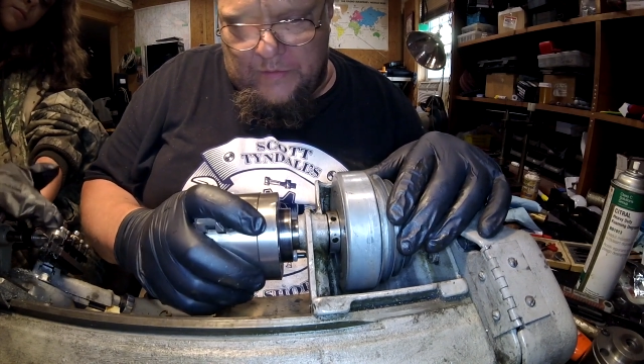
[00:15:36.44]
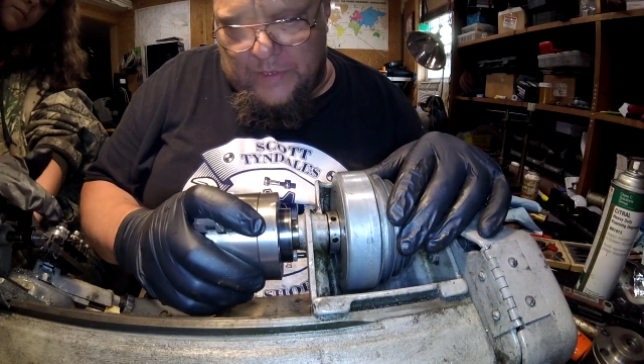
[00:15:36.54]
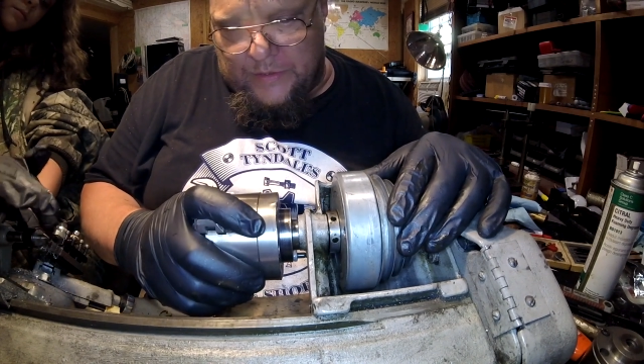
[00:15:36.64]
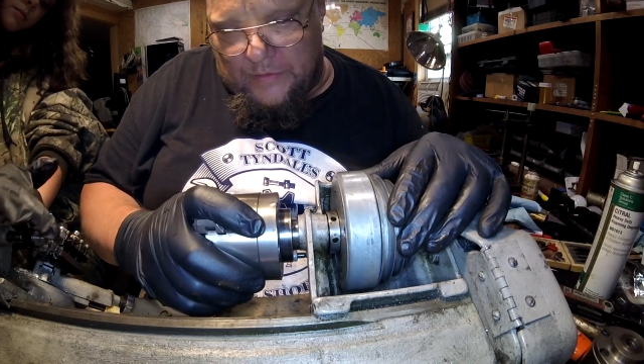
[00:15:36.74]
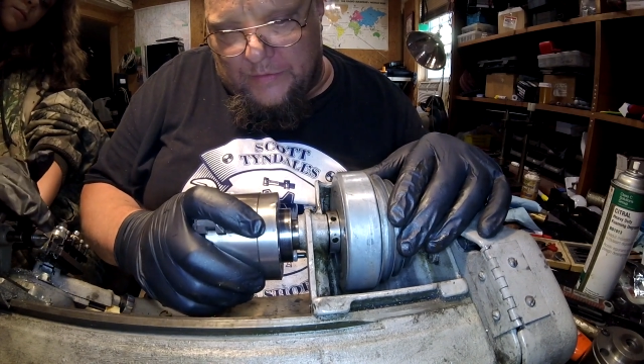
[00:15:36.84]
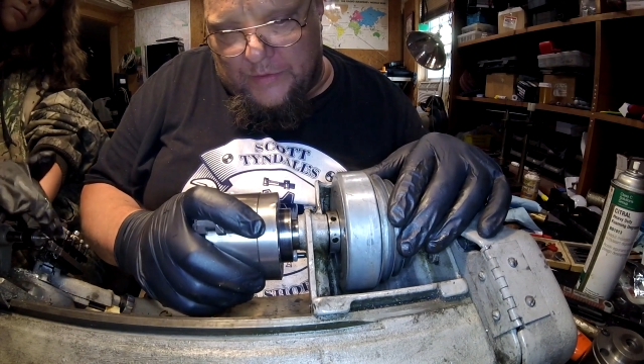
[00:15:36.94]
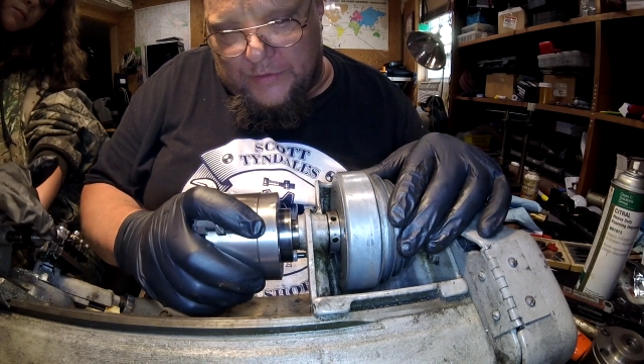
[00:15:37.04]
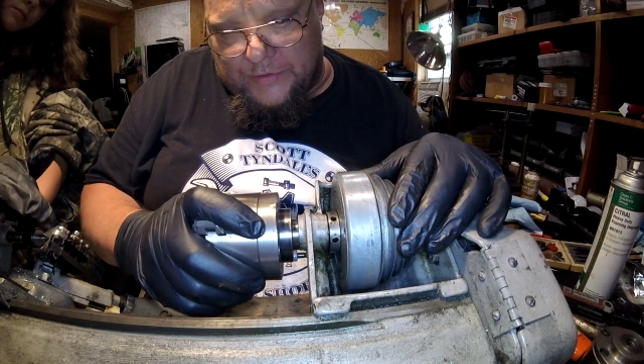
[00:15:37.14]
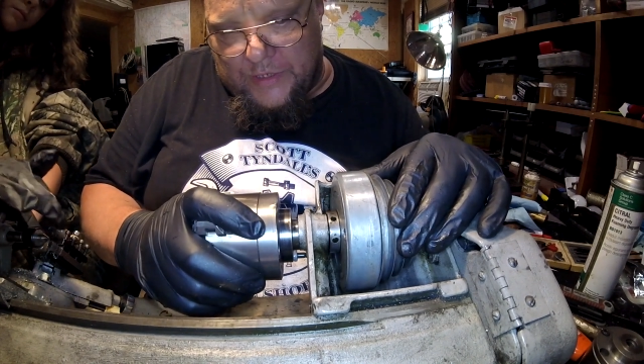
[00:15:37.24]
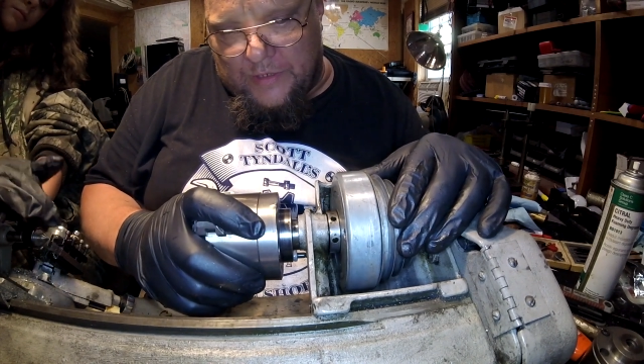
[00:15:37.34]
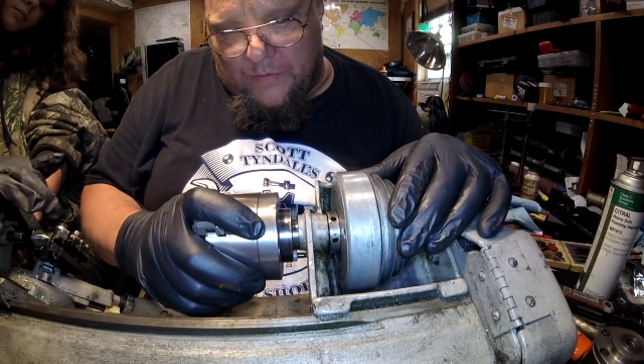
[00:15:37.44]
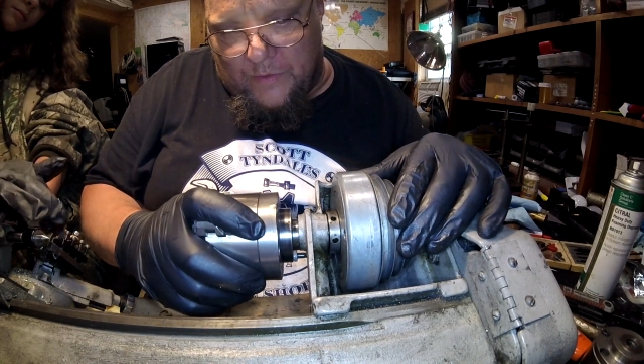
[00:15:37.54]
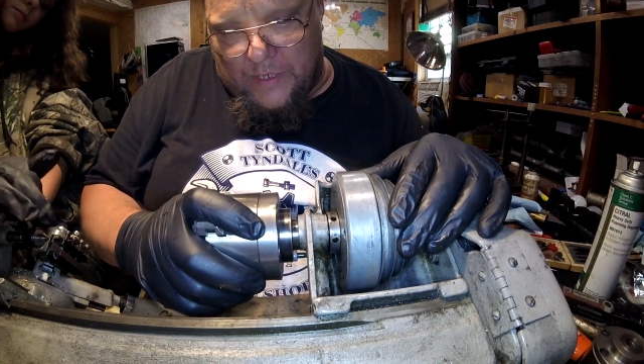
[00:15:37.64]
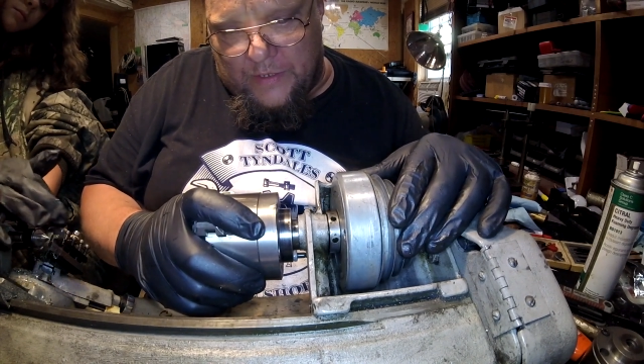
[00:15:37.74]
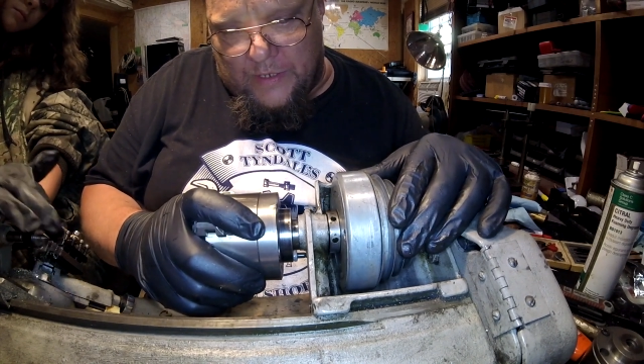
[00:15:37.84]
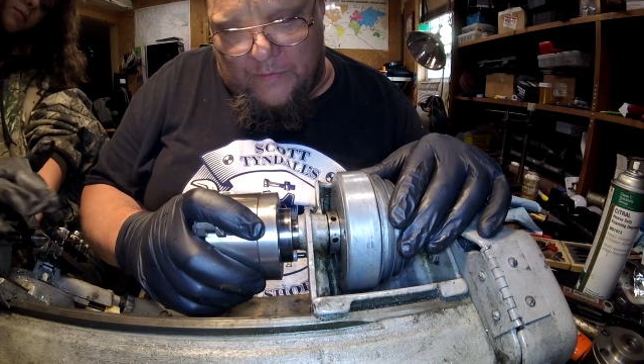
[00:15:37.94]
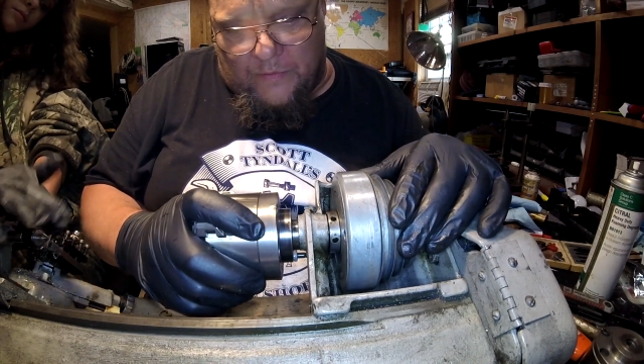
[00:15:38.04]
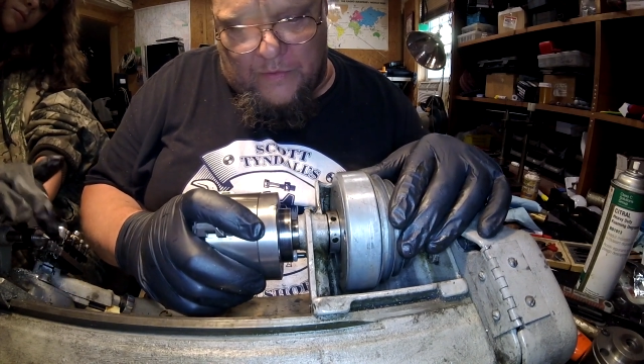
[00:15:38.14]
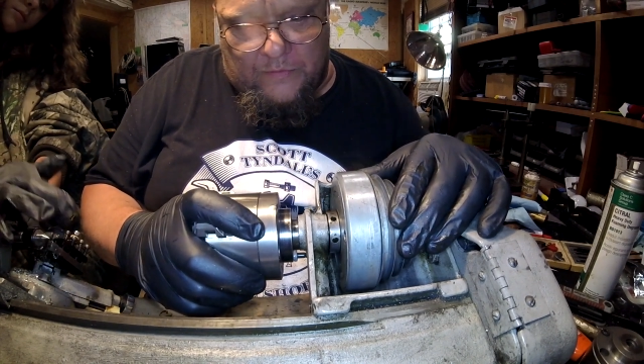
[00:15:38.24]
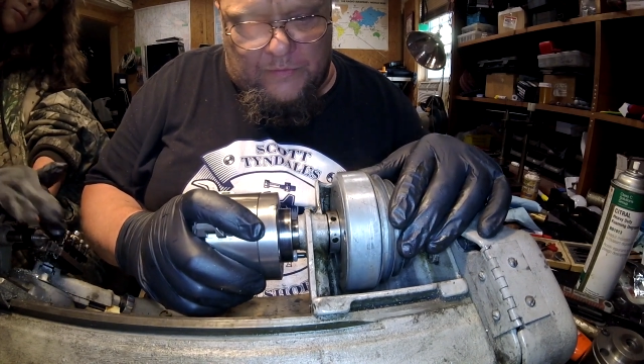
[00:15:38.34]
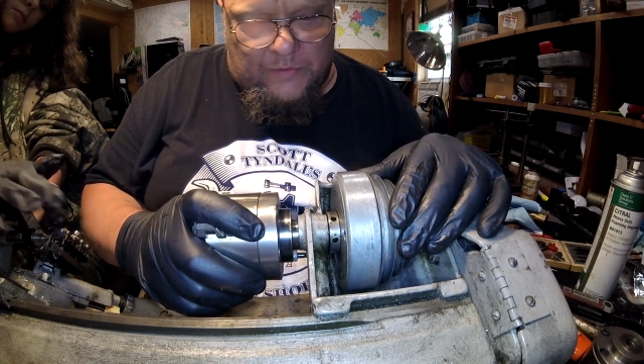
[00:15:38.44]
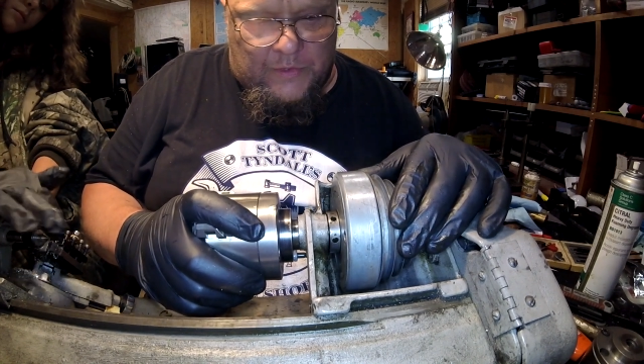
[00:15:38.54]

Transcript: I don't understand why that won't